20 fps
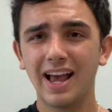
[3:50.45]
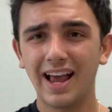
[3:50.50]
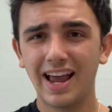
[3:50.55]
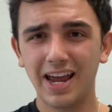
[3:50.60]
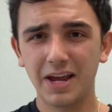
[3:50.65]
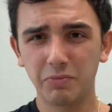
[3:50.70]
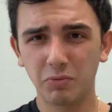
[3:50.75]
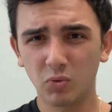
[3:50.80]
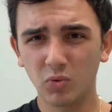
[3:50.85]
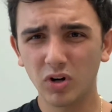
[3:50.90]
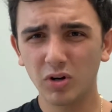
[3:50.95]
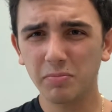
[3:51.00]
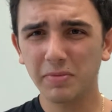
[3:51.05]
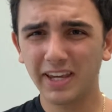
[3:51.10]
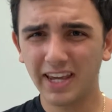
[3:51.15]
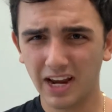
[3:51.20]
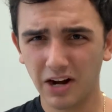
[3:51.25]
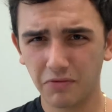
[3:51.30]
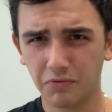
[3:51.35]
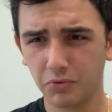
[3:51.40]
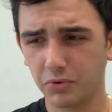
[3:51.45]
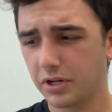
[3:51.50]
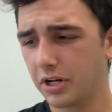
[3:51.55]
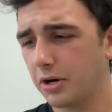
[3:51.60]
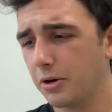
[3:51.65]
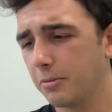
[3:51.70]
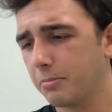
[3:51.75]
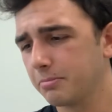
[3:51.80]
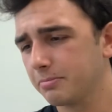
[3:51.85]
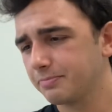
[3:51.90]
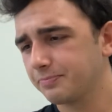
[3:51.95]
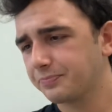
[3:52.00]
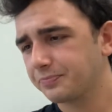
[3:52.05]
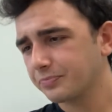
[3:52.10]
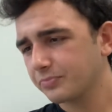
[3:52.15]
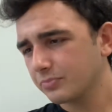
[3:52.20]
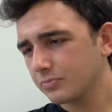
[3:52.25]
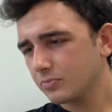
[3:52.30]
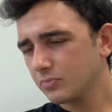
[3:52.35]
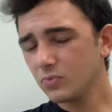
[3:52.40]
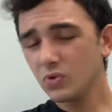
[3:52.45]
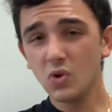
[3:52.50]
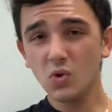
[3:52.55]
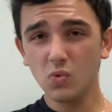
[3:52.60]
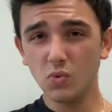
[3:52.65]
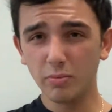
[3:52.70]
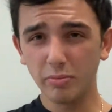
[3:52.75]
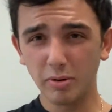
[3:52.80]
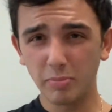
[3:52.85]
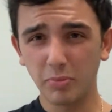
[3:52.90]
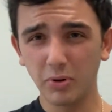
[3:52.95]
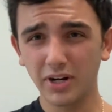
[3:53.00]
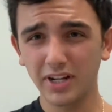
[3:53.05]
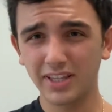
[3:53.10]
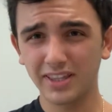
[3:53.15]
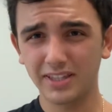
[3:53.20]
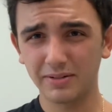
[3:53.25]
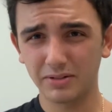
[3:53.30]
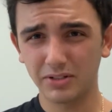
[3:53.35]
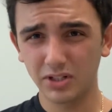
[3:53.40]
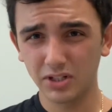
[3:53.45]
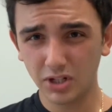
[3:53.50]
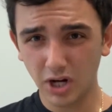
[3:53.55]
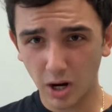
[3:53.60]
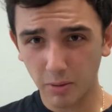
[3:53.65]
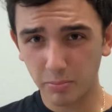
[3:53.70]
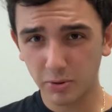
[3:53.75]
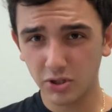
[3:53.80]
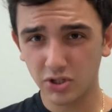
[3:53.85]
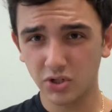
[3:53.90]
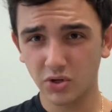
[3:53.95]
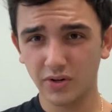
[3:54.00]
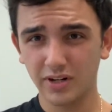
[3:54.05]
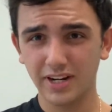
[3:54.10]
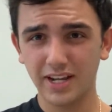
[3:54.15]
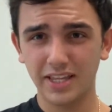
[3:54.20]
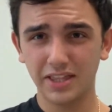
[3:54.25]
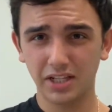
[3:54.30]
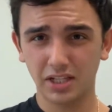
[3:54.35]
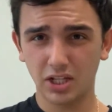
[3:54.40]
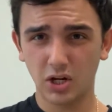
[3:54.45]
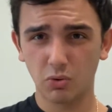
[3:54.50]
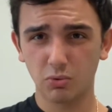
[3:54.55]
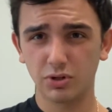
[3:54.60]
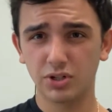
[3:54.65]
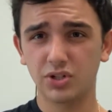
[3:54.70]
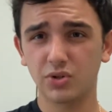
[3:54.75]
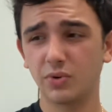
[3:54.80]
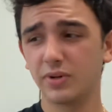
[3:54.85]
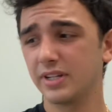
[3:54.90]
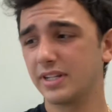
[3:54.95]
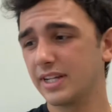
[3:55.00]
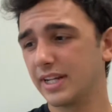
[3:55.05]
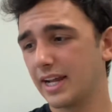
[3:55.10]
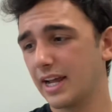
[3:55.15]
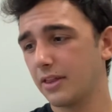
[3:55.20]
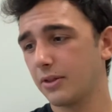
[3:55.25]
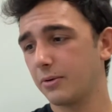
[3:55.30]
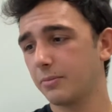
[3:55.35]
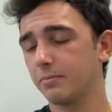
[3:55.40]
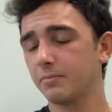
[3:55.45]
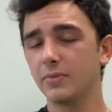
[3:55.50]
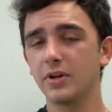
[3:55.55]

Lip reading: And we want to be careful here when we're putting the upper joint and the lower joint together.